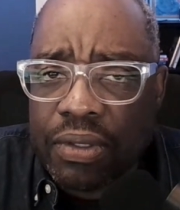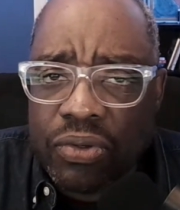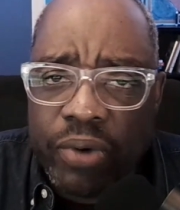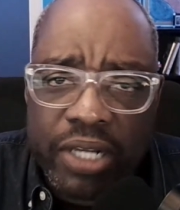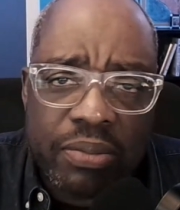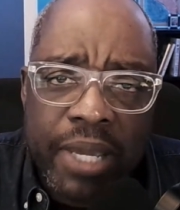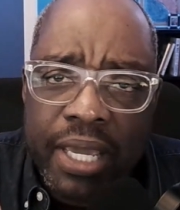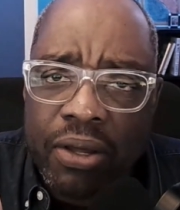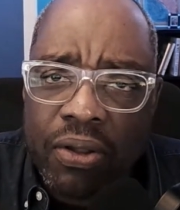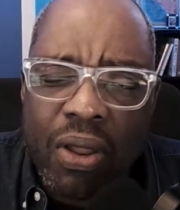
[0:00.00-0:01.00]
direct
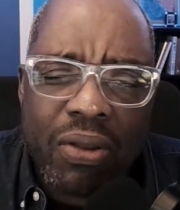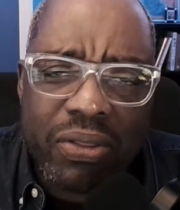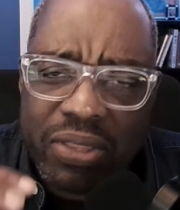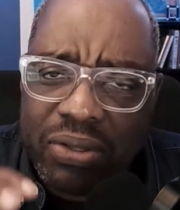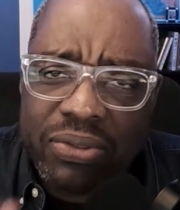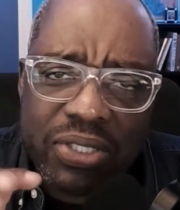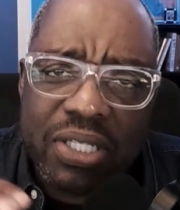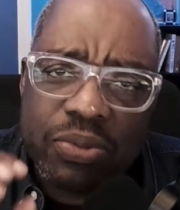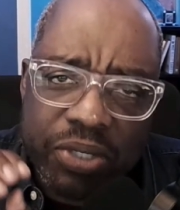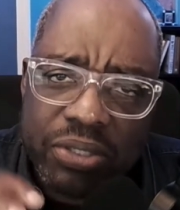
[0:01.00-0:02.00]
mail, all of those
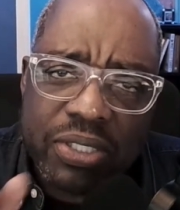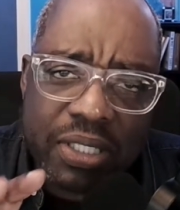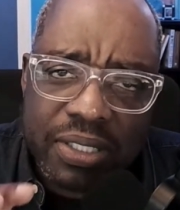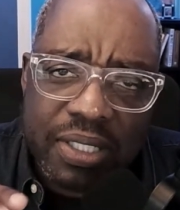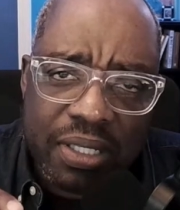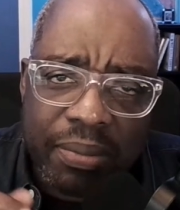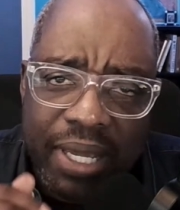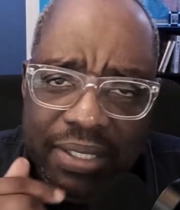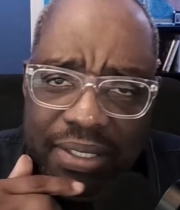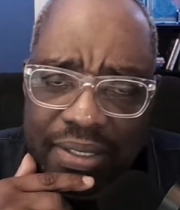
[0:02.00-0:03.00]
things where you're soliciting the
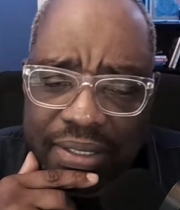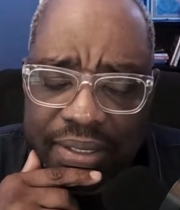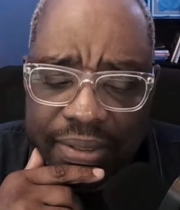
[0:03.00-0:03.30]
masses.